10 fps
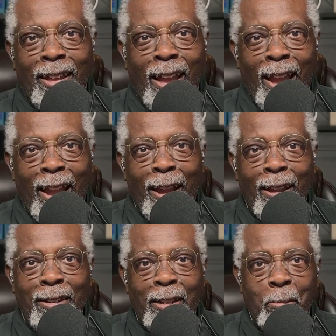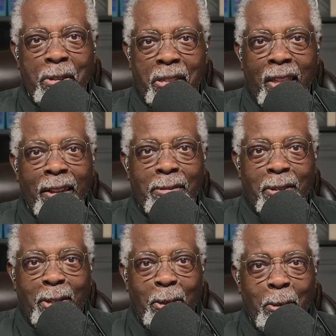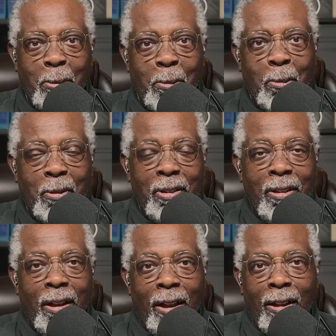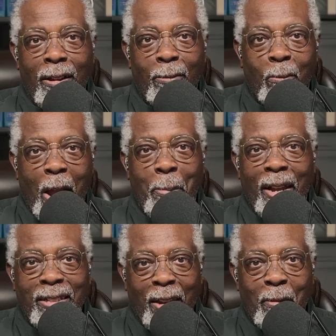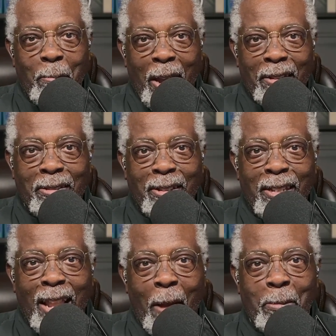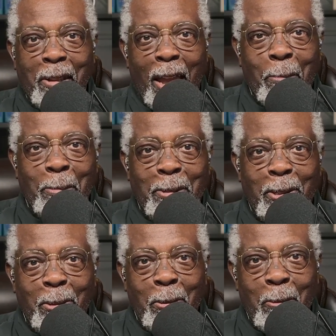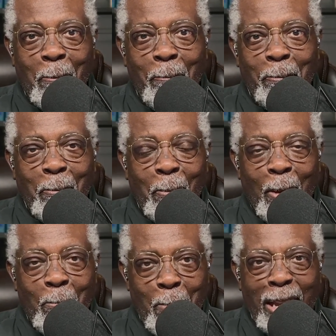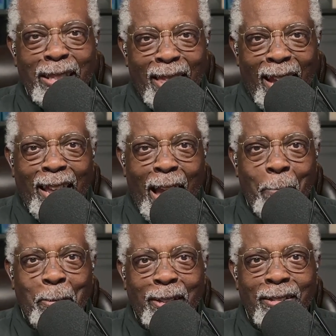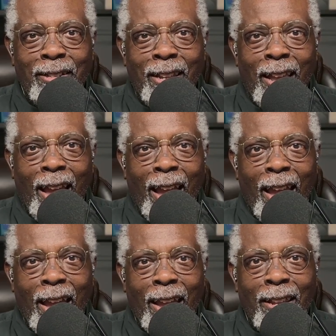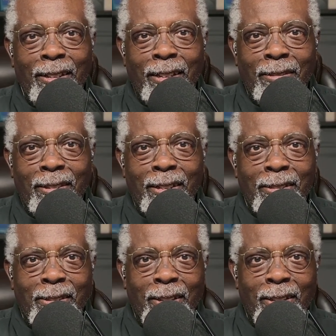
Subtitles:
and it was thanks to Rabbi David Paskin that I was able to make that happen, and the